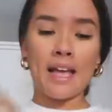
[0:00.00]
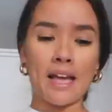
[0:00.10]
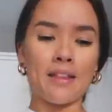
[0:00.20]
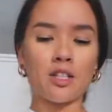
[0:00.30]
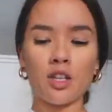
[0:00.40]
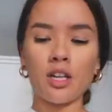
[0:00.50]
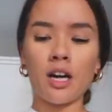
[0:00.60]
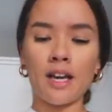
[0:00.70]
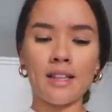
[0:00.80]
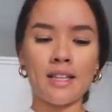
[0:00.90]
Yeah, that's all I
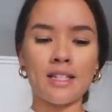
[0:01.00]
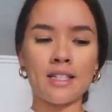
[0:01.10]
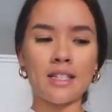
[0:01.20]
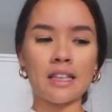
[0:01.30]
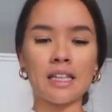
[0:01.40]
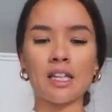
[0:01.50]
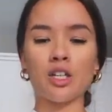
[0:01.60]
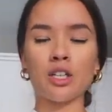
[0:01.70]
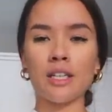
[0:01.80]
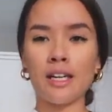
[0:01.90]
got and this
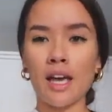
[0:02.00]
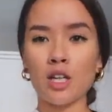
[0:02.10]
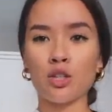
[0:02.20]
literally